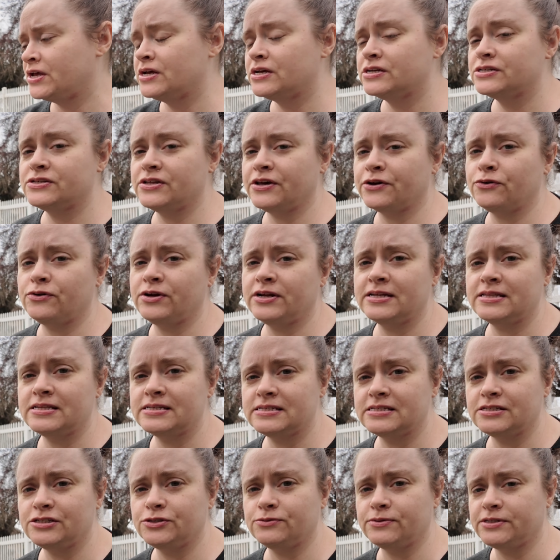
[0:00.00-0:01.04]
So that created the
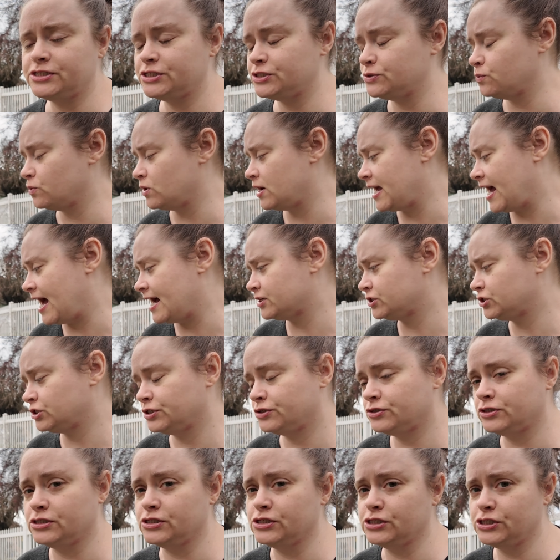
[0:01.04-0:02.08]
situation where I actually
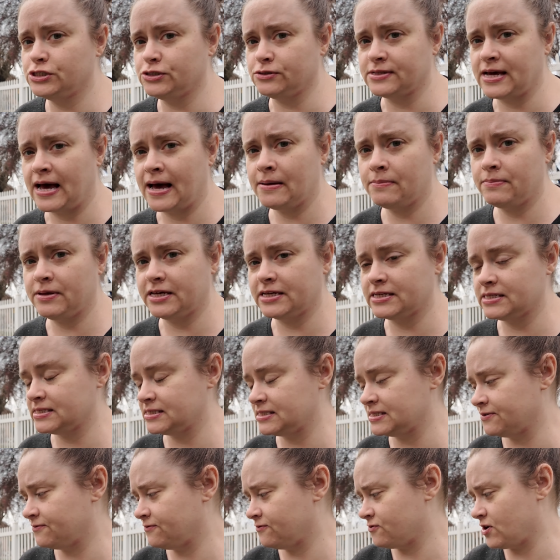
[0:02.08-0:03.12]
couldn't do that because
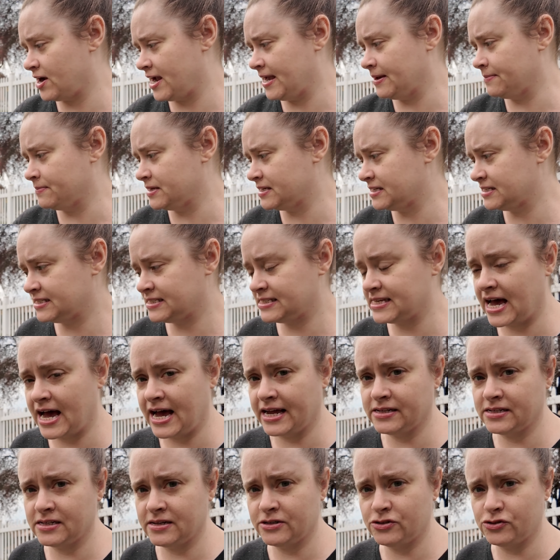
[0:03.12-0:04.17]
the frame sat